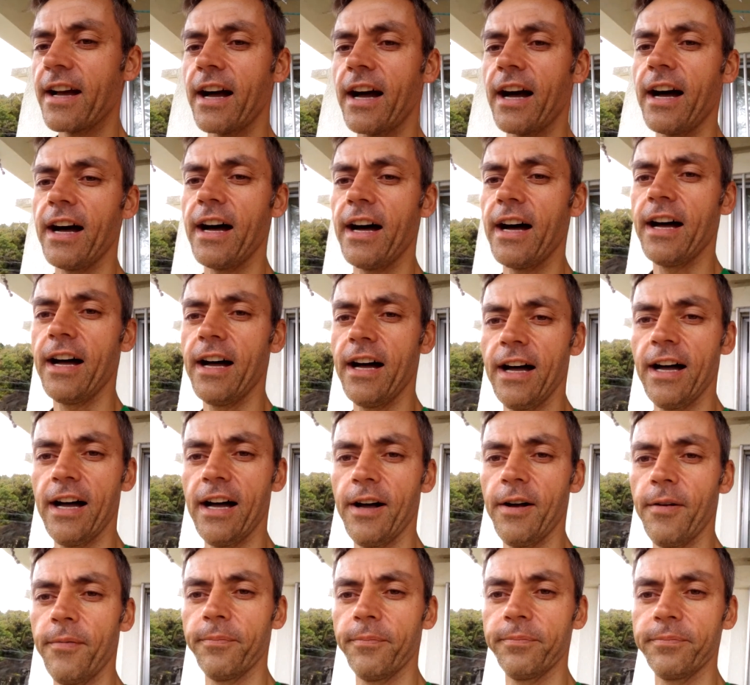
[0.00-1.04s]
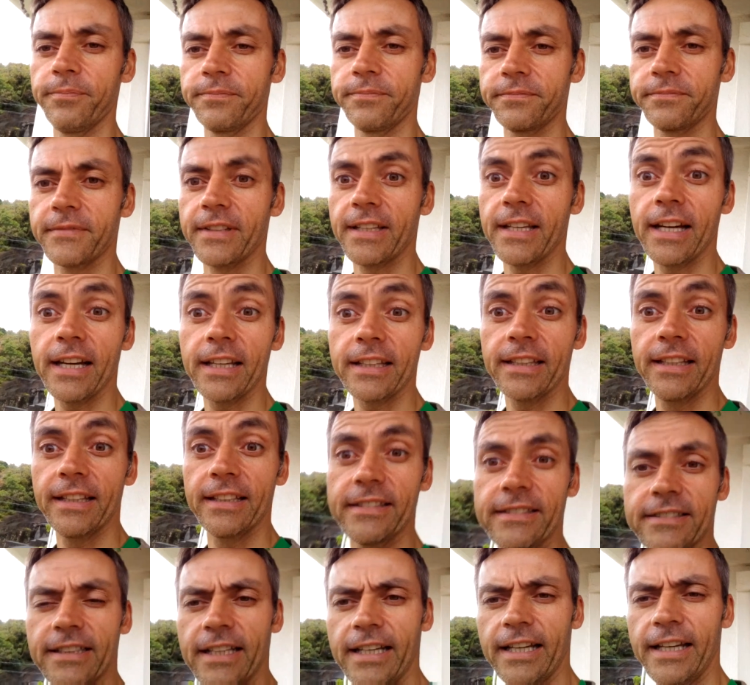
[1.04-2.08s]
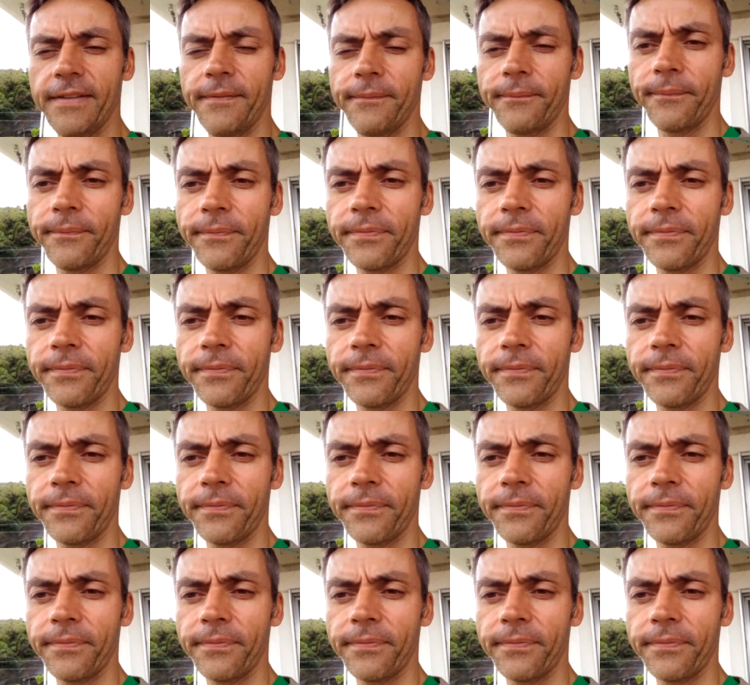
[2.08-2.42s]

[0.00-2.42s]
Gardening today.